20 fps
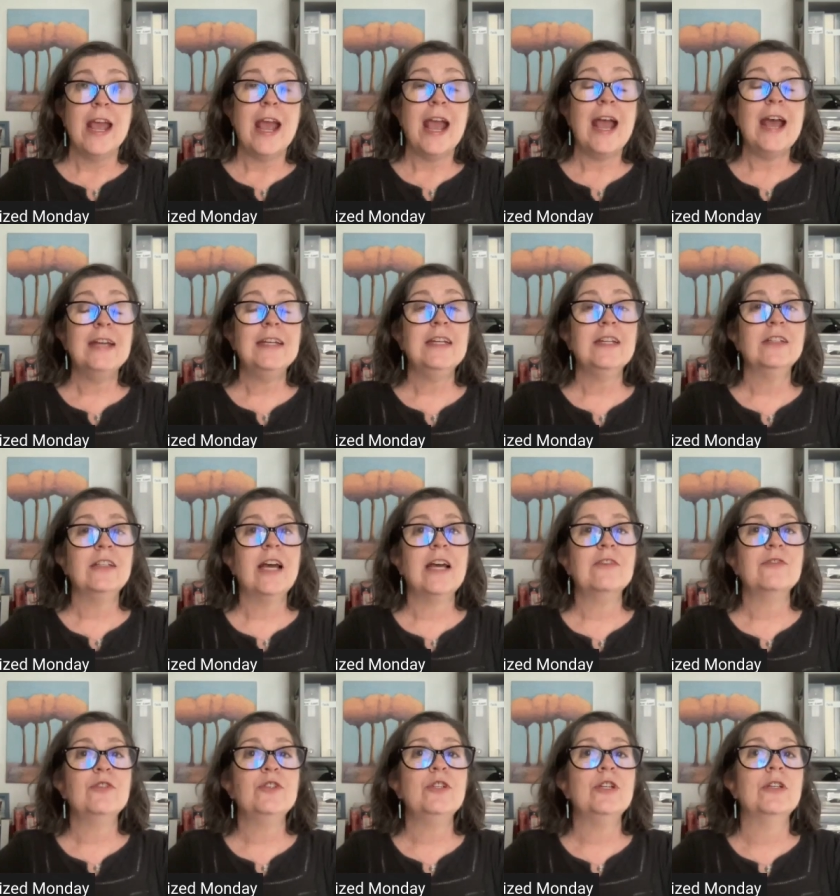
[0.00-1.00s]
And it
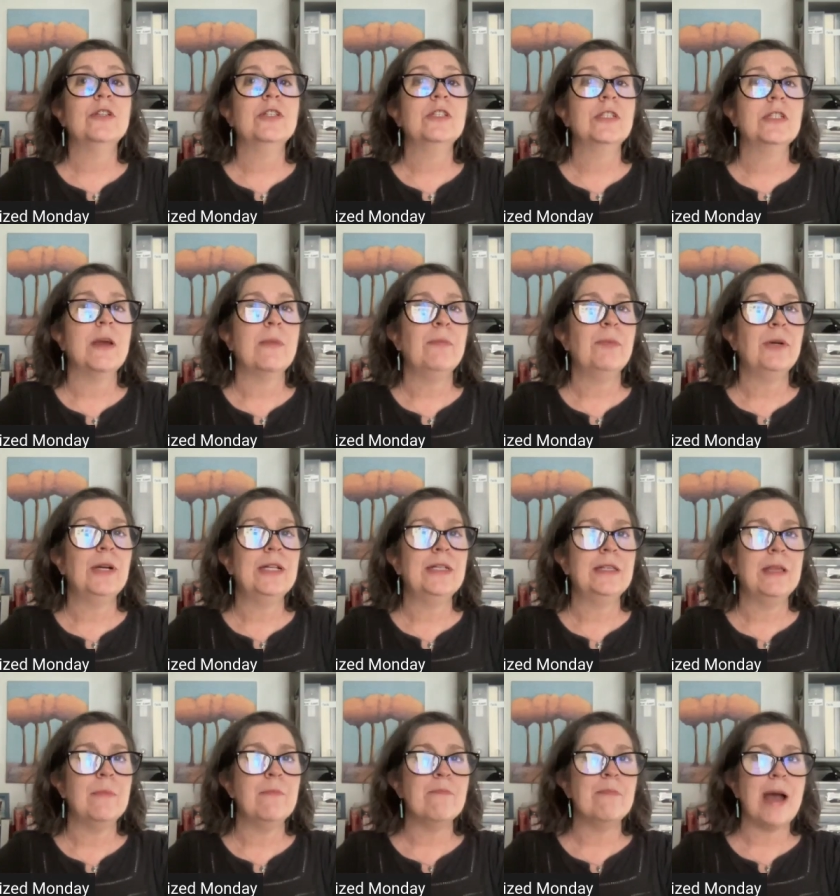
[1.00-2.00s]
allows you to separate
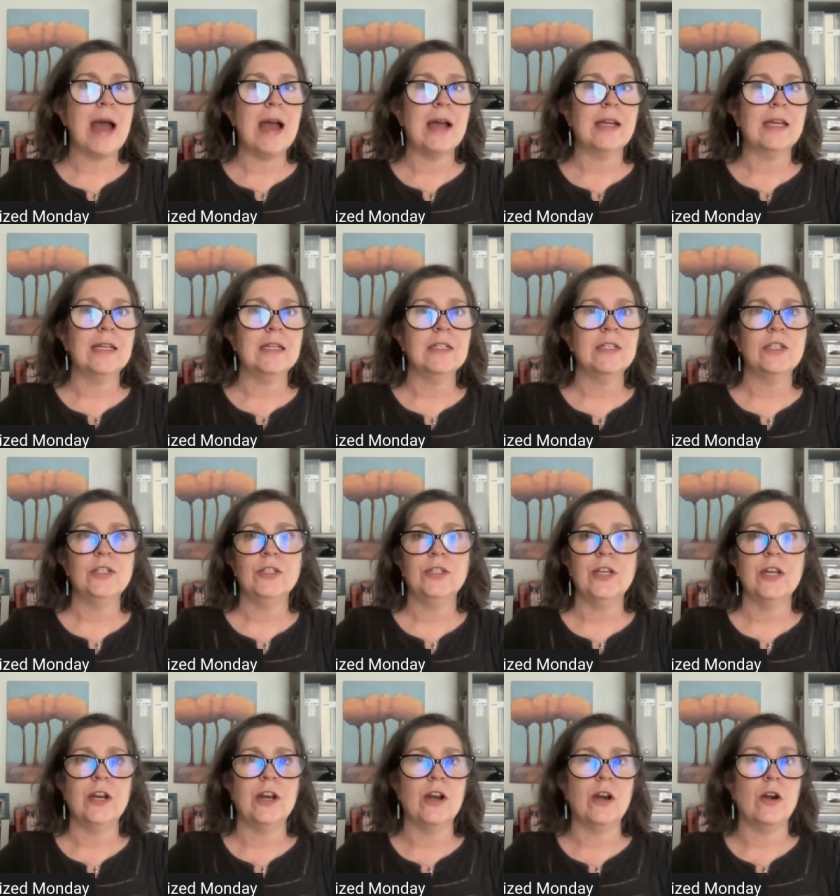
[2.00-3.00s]
them back into
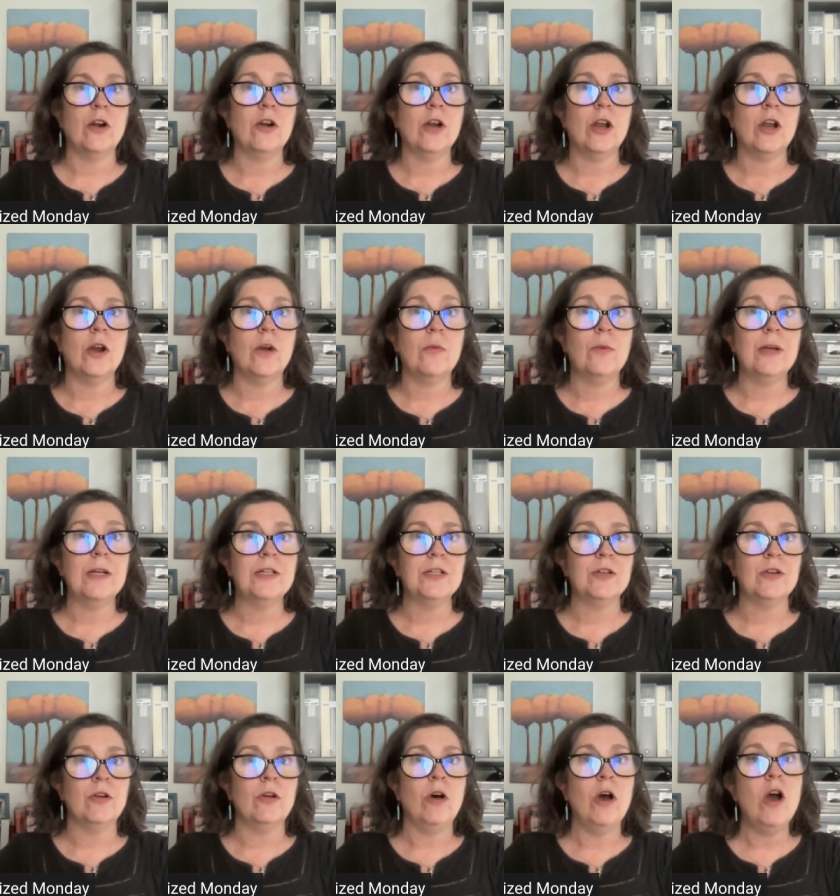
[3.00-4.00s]
their
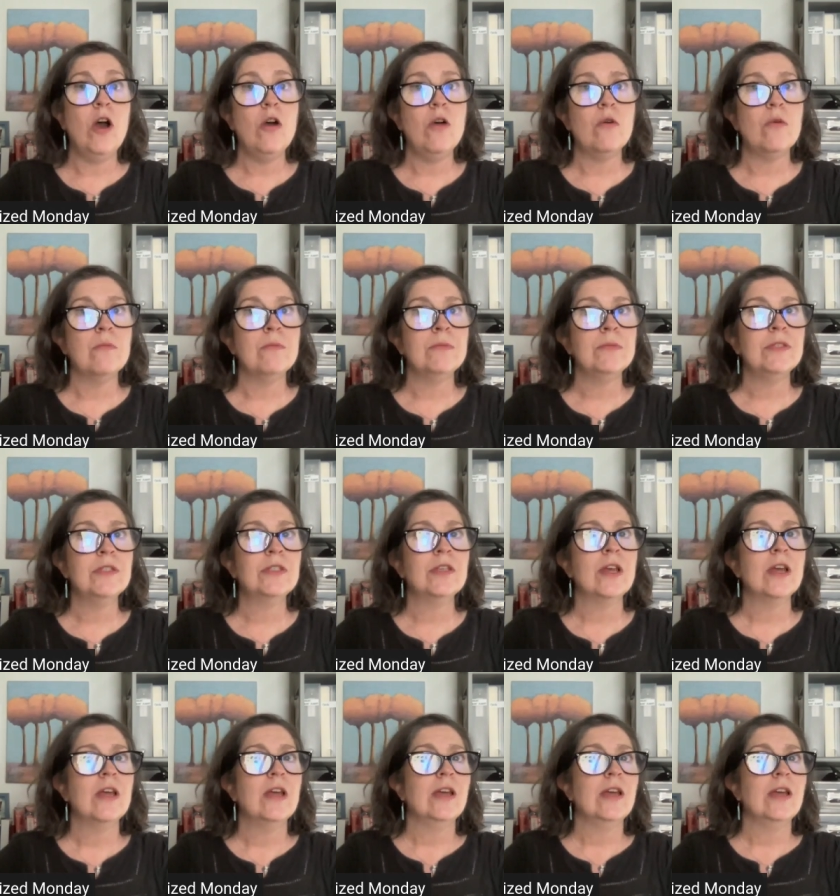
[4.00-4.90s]
original homes